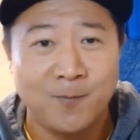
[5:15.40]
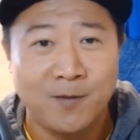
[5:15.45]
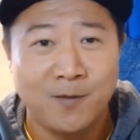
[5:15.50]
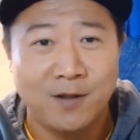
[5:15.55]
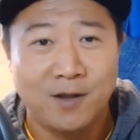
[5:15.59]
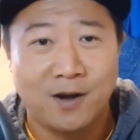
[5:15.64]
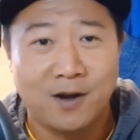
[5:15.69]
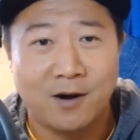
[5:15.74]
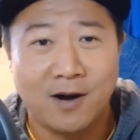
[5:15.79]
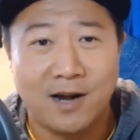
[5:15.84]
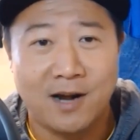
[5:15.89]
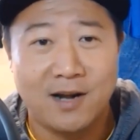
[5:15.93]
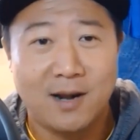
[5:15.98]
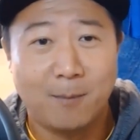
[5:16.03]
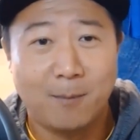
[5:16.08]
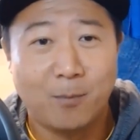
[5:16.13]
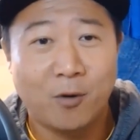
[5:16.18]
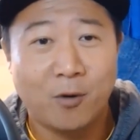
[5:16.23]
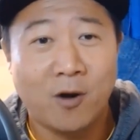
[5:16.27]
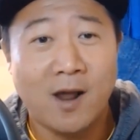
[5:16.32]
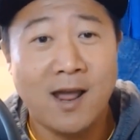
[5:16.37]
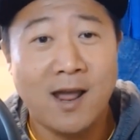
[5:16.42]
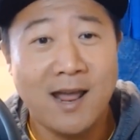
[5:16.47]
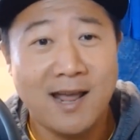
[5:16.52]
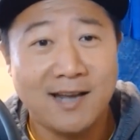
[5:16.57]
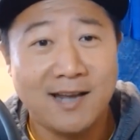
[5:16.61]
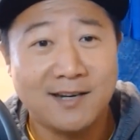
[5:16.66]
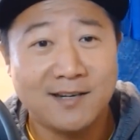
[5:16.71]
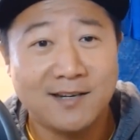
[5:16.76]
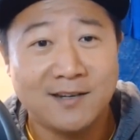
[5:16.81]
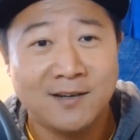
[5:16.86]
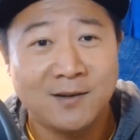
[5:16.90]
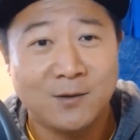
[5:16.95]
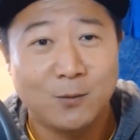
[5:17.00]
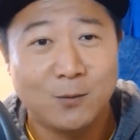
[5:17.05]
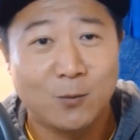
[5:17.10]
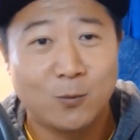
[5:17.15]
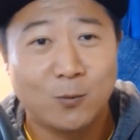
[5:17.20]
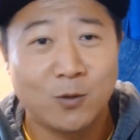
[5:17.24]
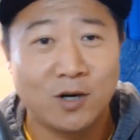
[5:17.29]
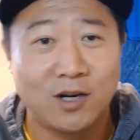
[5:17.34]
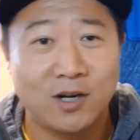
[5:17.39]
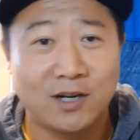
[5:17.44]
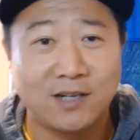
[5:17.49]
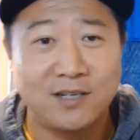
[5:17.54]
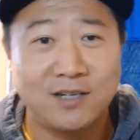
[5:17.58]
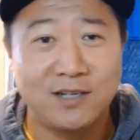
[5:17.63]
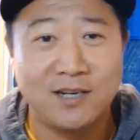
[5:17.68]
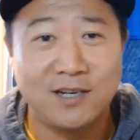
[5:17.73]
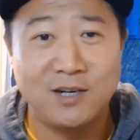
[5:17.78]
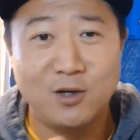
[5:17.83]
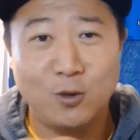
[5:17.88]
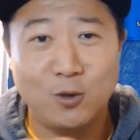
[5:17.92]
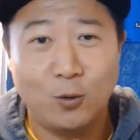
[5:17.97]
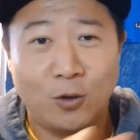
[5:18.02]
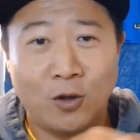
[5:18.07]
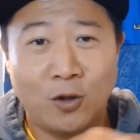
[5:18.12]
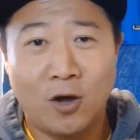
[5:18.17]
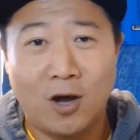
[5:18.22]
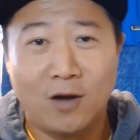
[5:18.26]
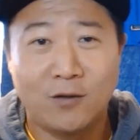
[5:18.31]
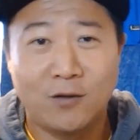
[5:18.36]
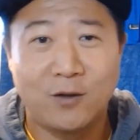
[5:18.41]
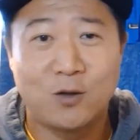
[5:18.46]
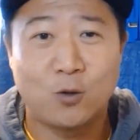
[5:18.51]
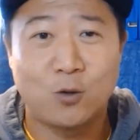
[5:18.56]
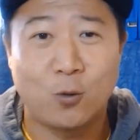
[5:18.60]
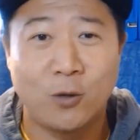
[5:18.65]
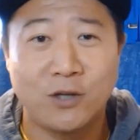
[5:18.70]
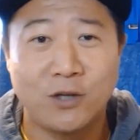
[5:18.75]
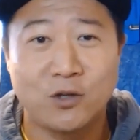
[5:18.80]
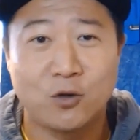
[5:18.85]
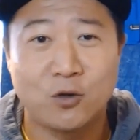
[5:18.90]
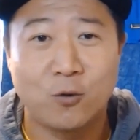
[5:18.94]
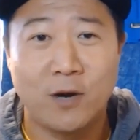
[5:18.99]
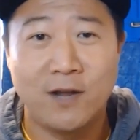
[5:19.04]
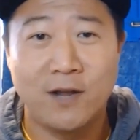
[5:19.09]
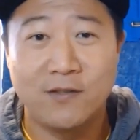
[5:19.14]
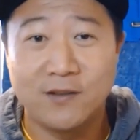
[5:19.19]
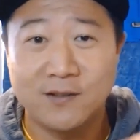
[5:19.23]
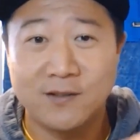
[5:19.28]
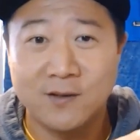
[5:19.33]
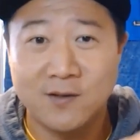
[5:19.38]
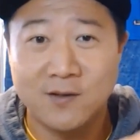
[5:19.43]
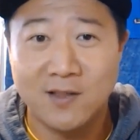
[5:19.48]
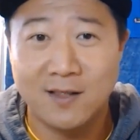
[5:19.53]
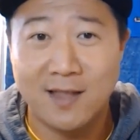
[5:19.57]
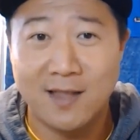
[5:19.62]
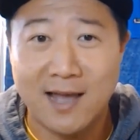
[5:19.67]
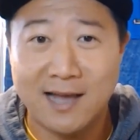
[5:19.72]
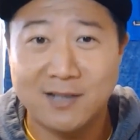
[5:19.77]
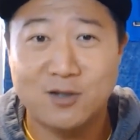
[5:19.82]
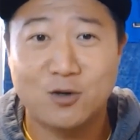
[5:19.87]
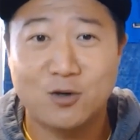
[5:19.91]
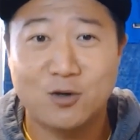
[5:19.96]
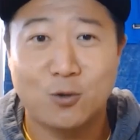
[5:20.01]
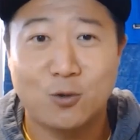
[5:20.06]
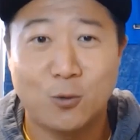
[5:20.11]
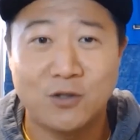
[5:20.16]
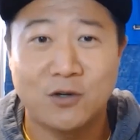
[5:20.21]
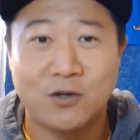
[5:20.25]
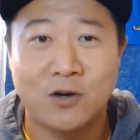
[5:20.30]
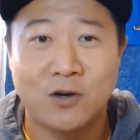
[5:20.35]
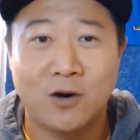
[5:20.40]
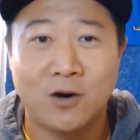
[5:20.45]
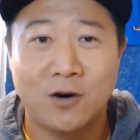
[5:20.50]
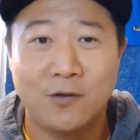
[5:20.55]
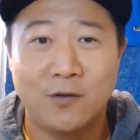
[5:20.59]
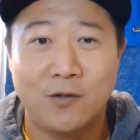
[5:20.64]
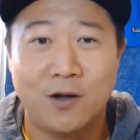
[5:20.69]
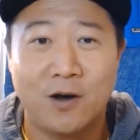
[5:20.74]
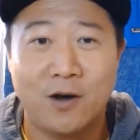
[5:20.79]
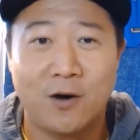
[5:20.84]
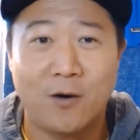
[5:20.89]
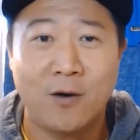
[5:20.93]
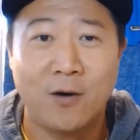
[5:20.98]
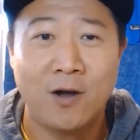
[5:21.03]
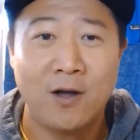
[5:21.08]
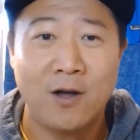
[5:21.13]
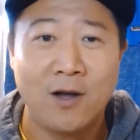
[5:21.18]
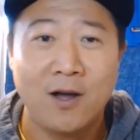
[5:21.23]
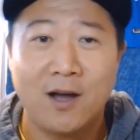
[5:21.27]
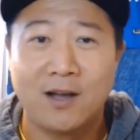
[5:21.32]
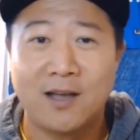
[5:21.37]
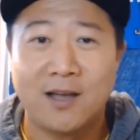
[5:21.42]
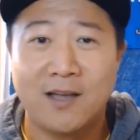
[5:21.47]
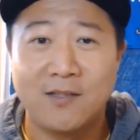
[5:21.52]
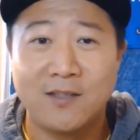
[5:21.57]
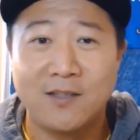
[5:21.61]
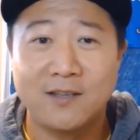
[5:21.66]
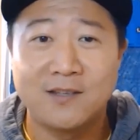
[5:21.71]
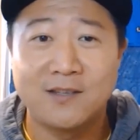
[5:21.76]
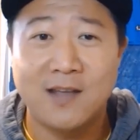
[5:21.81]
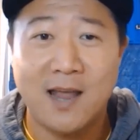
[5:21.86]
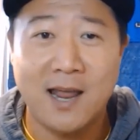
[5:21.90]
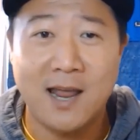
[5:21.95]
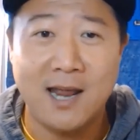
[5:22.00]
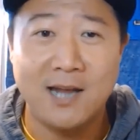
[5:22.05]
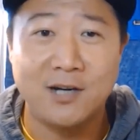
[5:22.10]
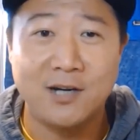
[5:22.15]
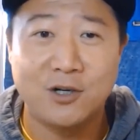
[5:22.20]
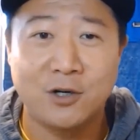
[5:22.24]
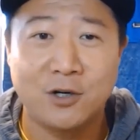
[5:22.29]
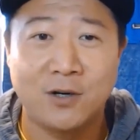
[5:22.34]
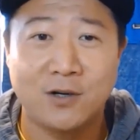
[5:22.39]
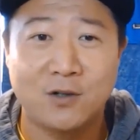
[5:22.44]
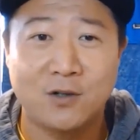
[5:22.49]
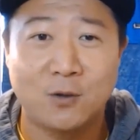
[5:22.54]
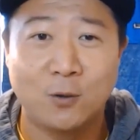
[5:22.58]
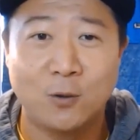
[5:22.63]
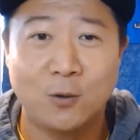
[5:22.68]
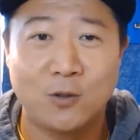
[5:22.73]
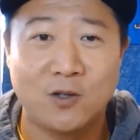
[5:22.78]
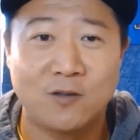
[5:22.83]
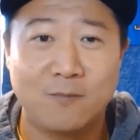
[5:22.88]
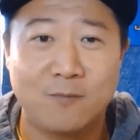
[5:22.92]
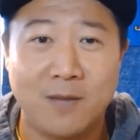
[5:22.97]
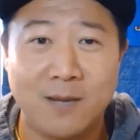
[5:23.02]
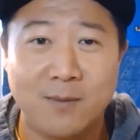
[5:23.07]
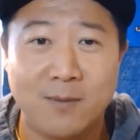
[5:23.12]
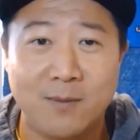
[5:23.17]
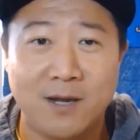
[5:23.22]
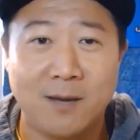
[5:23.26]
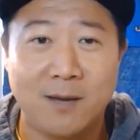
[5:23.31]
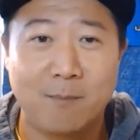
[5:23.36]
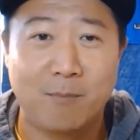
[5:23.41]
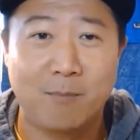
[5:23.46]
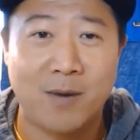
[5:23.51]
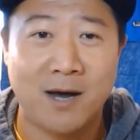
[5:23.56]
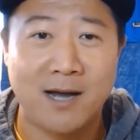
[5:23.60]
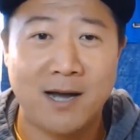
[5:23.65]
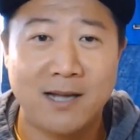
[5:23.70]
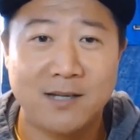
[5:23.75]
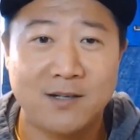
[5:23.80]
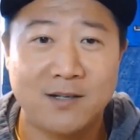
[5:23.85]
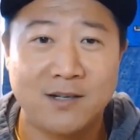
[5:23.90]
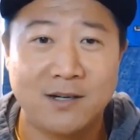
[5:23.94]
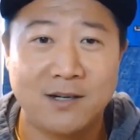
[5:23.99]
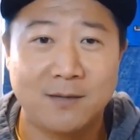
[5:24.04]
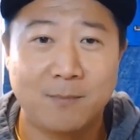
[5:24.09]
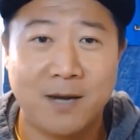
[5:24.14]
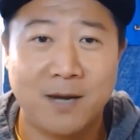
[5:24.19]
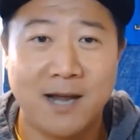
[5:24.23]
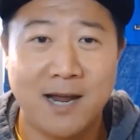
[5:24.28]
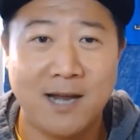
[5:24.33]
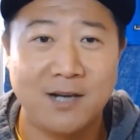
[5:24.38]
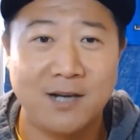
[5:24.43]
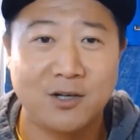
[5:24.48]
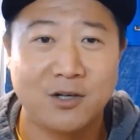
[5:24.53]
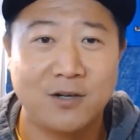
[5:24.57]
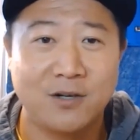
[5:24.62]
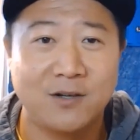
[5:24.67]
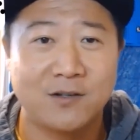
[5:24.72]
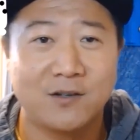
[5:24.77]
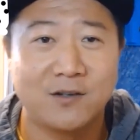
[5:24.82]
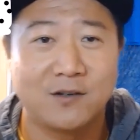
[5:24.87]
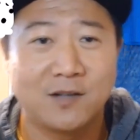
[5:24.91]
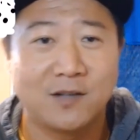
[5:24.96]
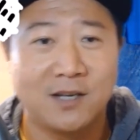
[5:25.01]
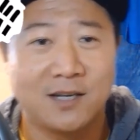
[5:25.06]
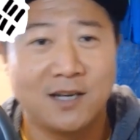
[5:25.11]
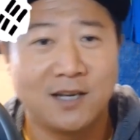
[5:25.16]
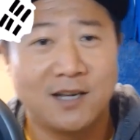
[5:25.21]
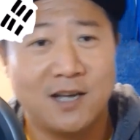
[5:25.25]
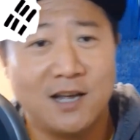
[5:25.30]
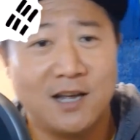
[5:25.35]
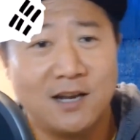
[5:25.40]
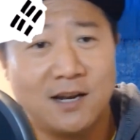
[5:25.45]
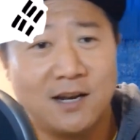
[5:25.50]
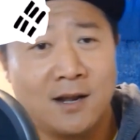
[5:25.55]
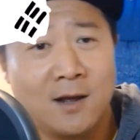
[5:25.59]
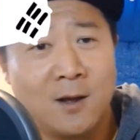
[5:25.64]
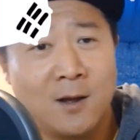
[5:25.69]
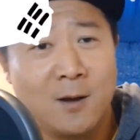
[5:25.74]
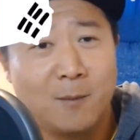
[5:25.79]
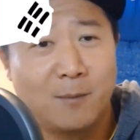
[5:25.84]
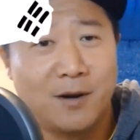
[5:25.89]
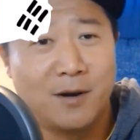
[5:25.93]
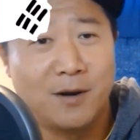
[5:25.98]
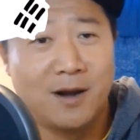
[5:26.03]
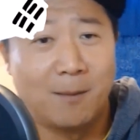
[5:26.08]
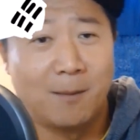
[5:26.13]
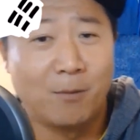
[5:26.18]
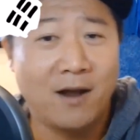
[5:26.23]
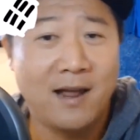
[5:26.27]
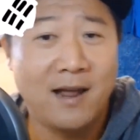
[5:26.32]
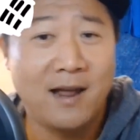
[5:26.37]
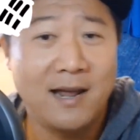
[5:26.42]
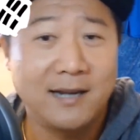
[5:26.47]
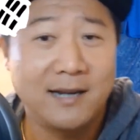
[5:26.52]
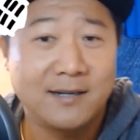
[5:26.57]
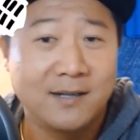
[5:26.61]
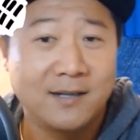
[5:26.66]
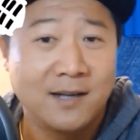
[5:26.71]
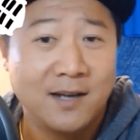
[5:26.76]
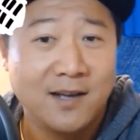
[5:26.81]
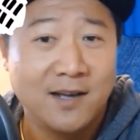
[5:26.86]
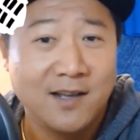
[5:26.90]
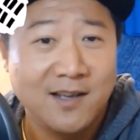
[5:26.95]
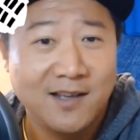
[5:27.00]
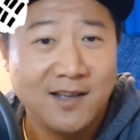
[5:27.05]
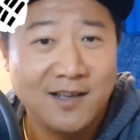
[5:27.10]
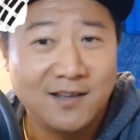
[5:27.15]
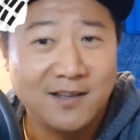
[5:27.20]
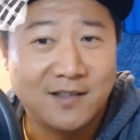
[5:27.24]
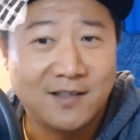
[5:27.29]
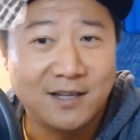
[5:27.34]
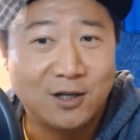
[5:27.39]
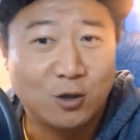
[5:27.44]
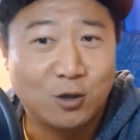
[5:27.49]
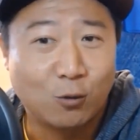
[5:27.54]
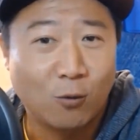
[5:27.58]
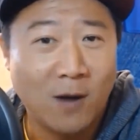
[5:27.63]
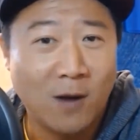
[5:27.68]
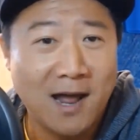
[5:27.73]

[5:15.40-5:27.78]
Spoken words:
All right, number 8, we're going to continue along the choice train. This is the last choice card, though. Again, this Asia exclusive. Maybe I'm biased here. My Asianness is kicking in. But number 8 is the Dragon.